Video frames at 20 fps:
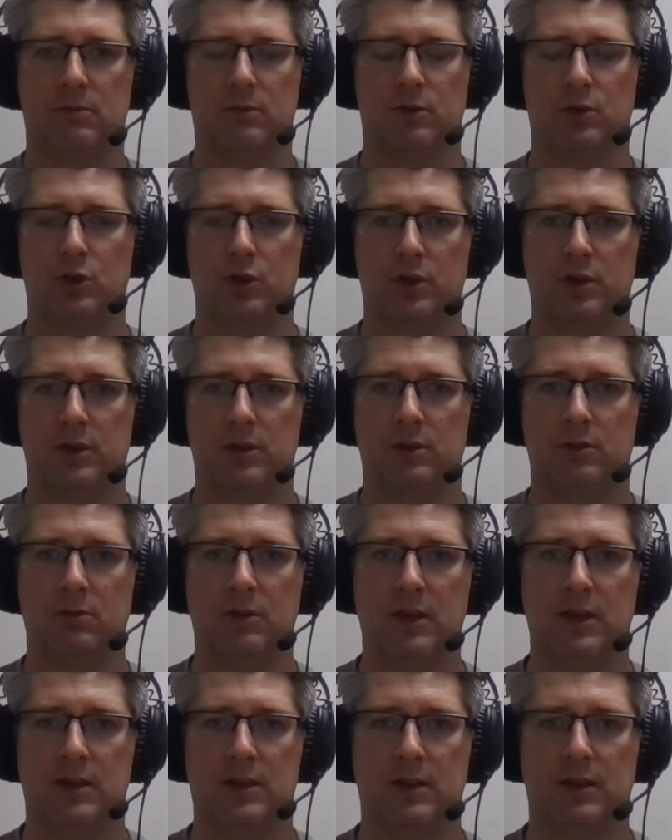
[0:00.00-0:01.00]
good and
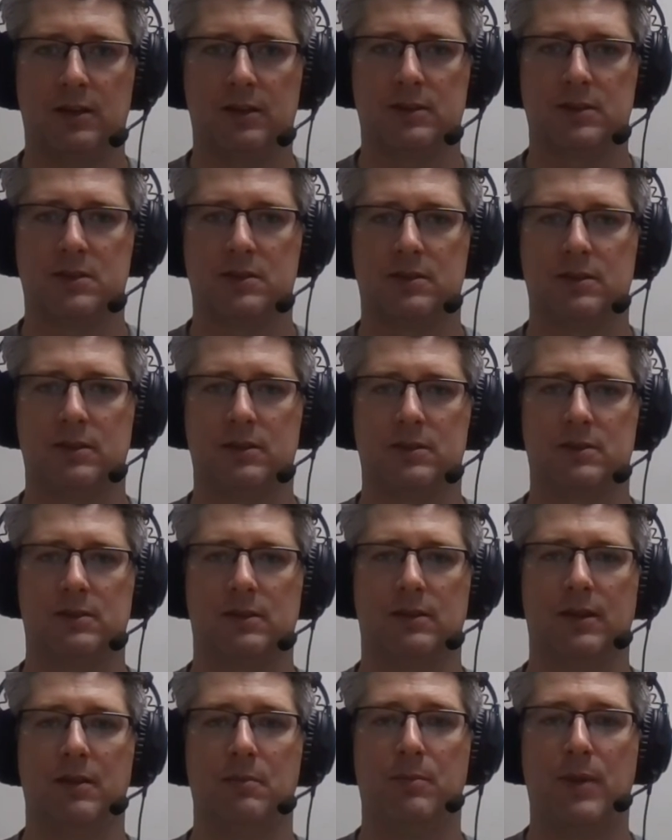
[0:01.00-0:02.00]
unique and it's
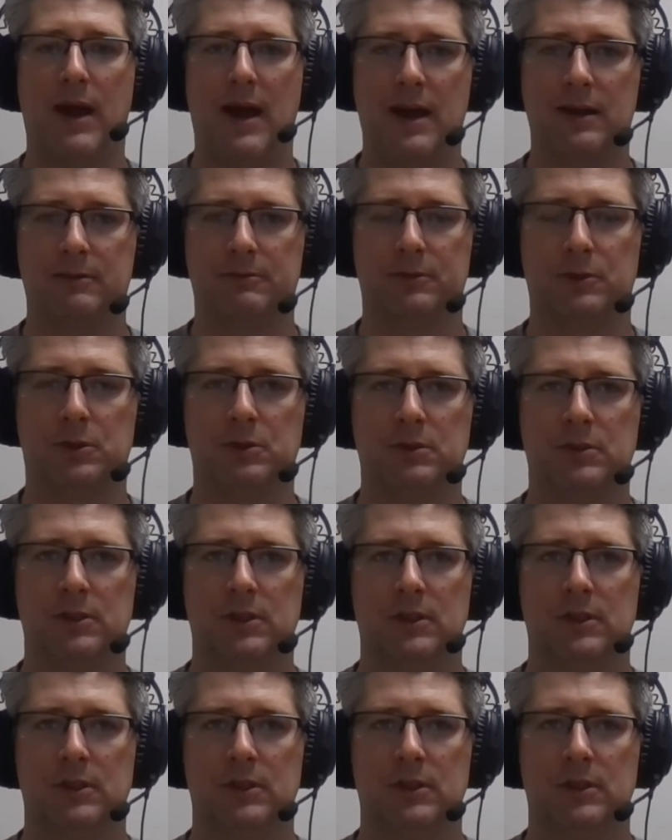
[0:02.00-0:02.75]
impactful.